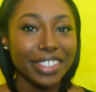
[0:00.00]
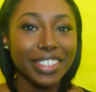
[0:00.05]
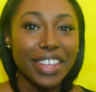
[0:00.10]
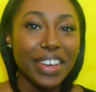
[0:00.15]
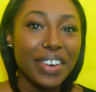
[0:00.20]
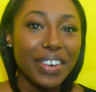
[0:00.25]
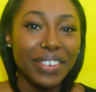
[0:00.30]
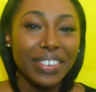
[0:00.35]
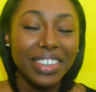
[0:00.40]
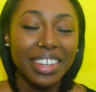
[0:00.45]

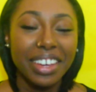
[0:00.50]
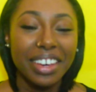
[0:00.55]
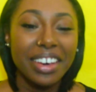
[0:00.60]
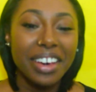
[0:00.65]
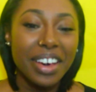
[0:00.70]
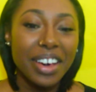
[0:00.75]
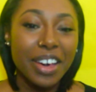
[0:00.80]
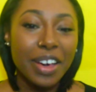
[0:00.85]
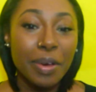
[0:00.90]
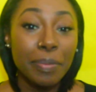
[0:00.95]
So,
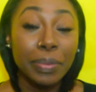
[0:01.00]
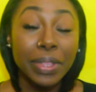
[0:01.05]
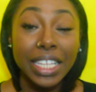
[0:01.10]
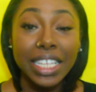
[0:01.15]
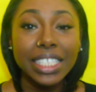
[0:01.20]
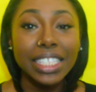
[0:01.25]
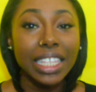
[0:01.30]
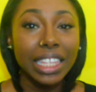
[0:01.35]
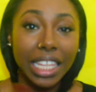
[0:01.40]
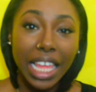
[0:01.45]

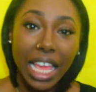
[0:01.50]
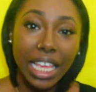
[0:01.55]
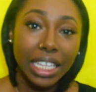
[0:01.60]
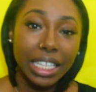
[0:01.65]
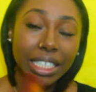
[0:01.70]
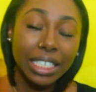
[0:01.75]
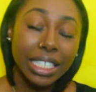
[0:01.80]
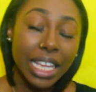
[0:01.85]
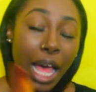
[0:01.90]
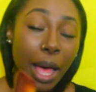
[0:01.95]
please
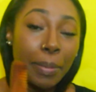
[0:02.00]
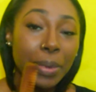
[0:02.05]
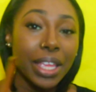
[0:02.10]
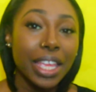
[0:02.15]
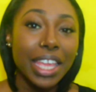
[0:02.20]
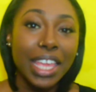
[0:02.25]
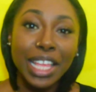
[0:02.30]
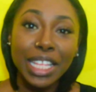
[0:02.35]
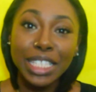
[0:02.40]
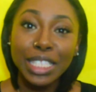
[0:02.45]
like,
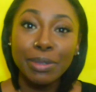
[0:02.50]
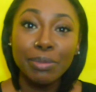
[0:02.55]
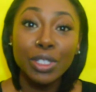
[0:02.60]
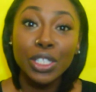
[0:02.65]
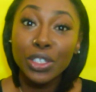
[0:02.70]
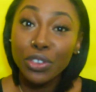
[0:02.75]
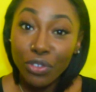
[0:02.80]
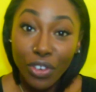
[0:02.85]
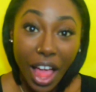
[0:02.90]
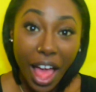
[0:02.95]
comment, and
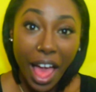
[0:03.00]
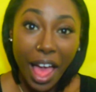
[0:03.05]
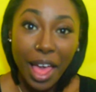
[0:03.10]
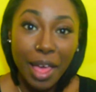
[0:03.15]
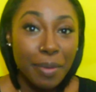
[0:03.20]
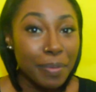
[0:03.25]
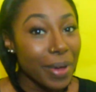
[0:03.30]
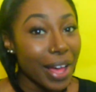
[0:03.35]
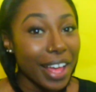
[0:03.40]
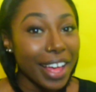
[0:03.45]

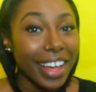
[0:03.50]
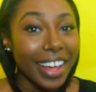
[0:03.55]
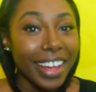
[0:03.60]
subscribe.